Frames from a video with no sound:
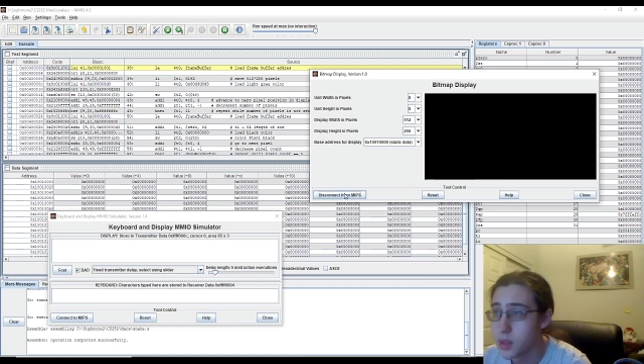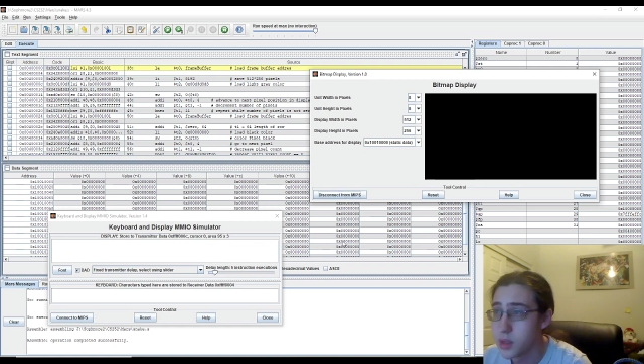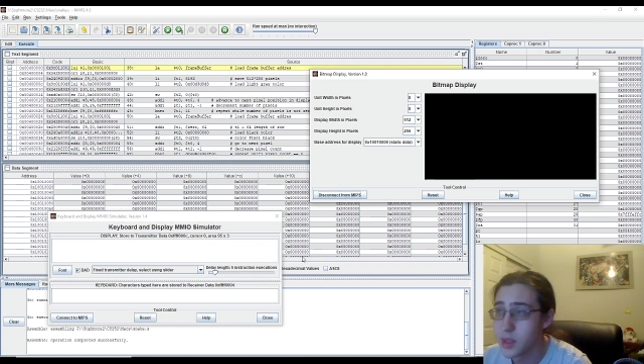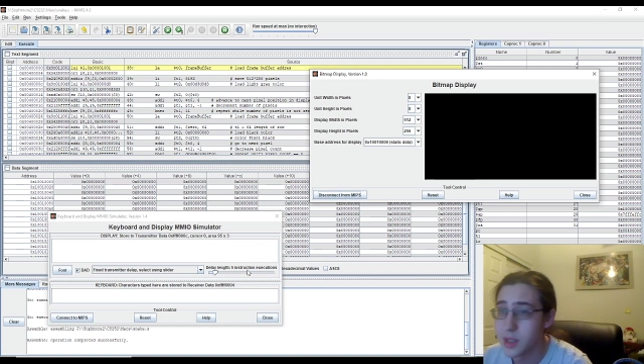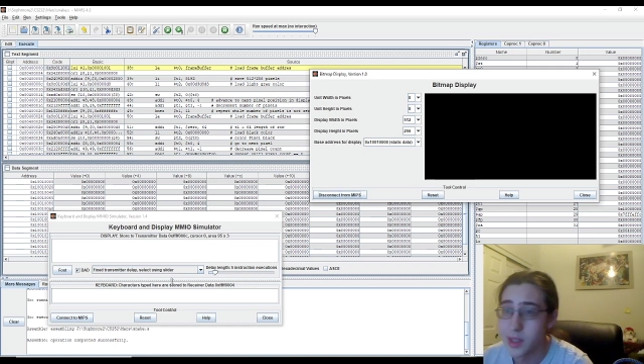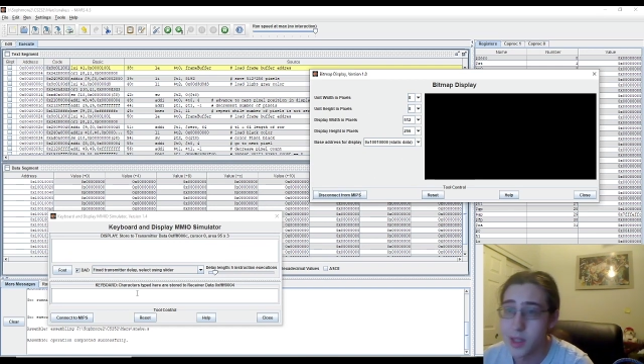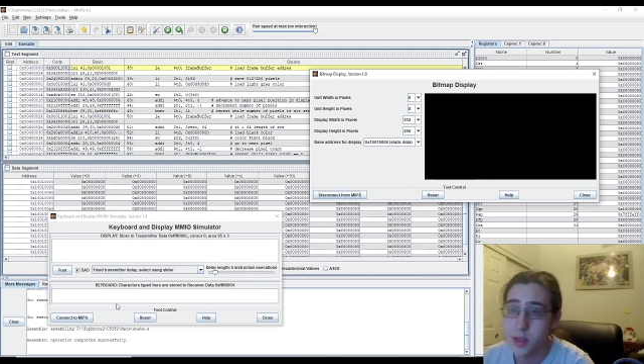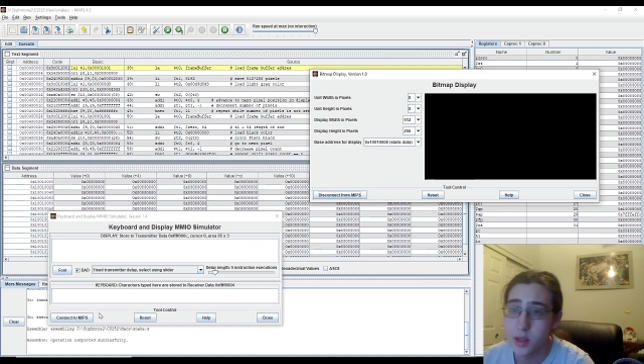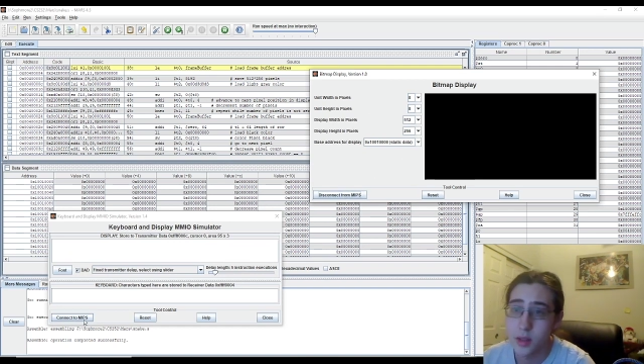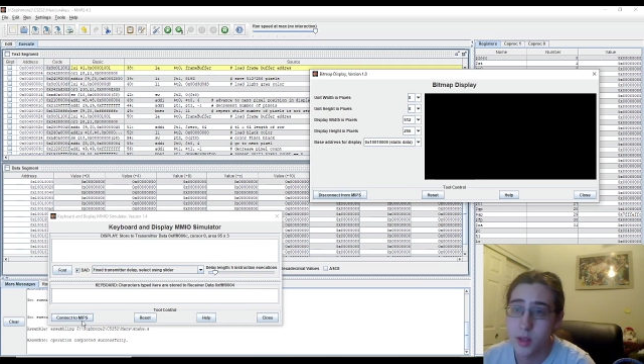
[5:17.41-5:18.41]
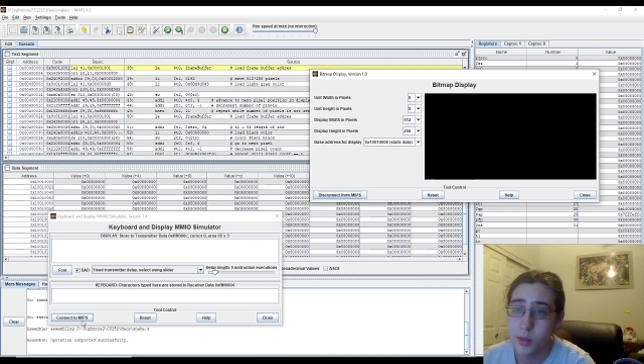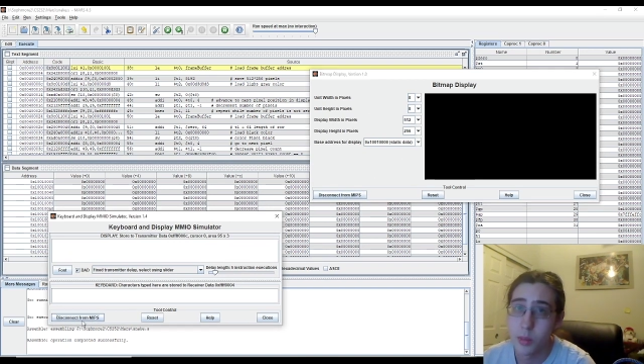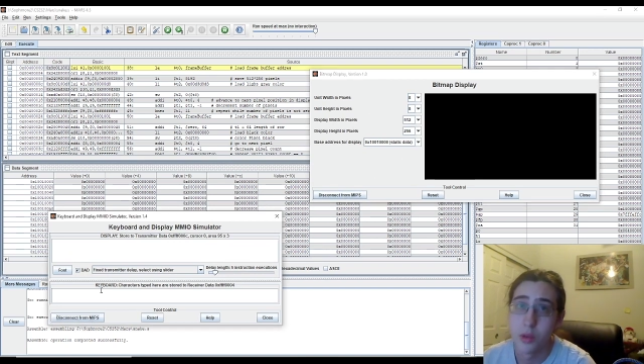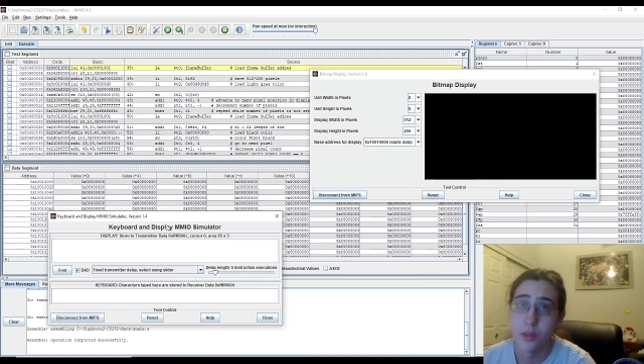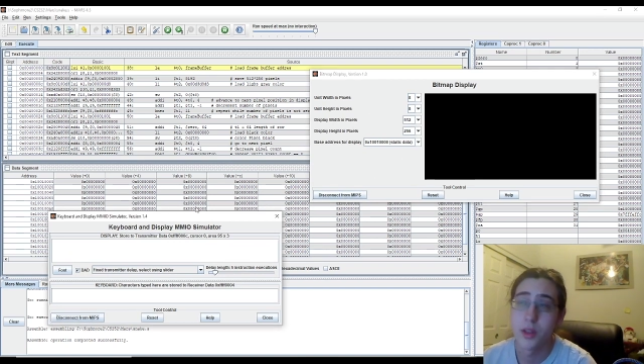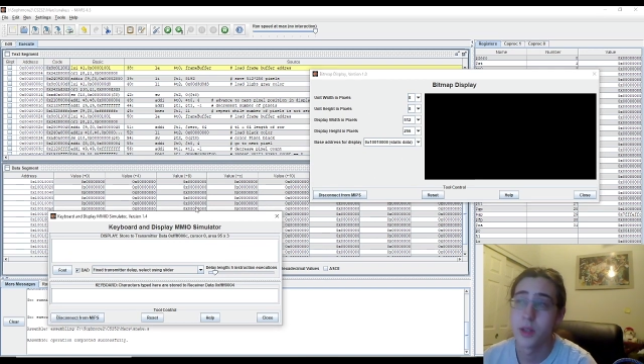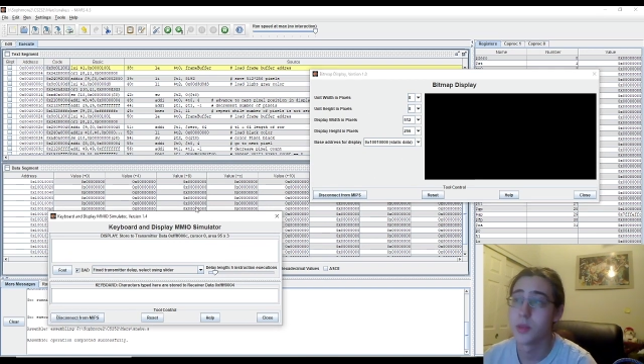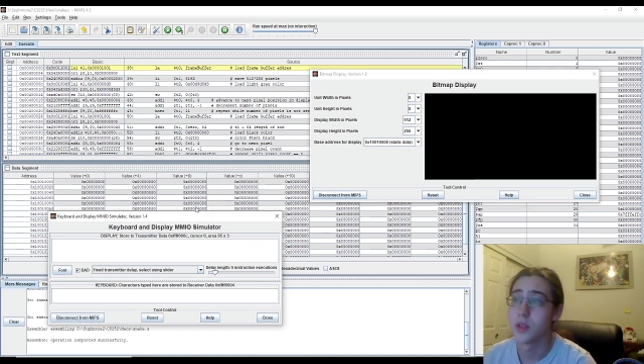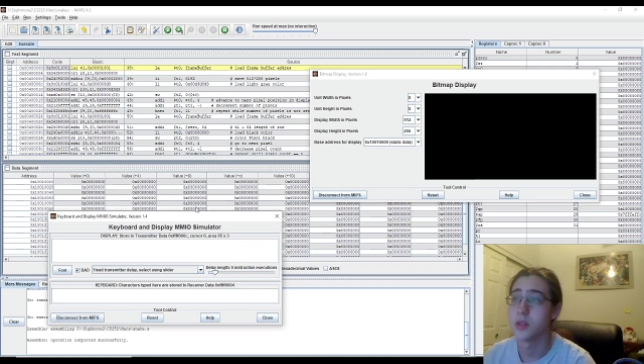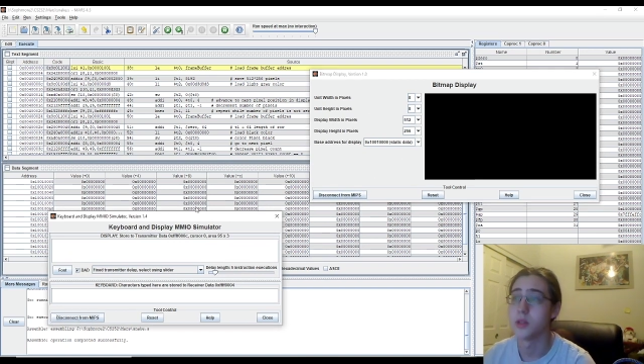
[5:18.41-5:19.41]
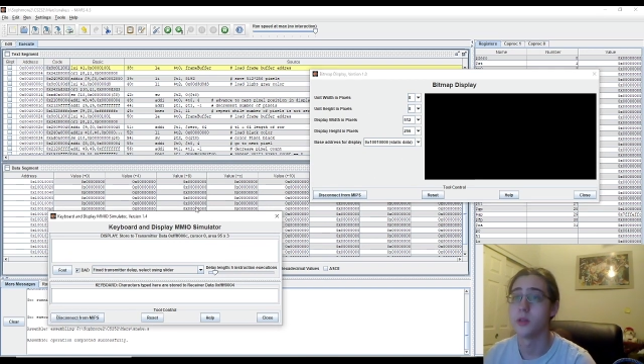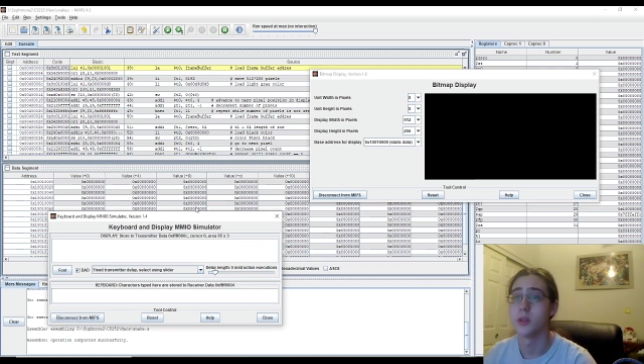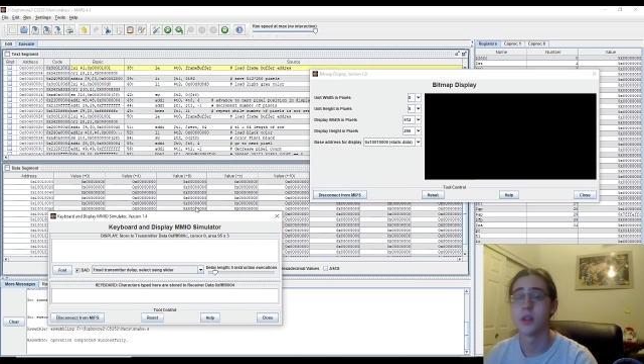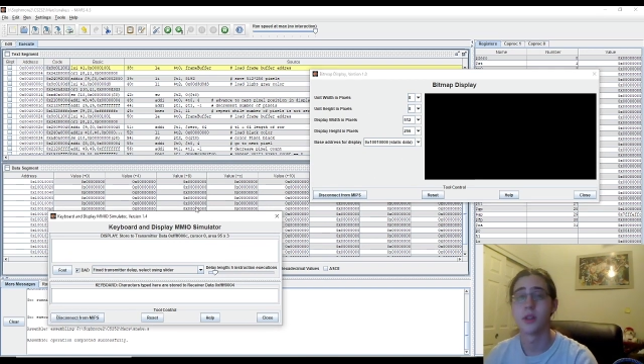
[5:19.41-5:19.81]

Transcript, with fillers: Let's connect both of them to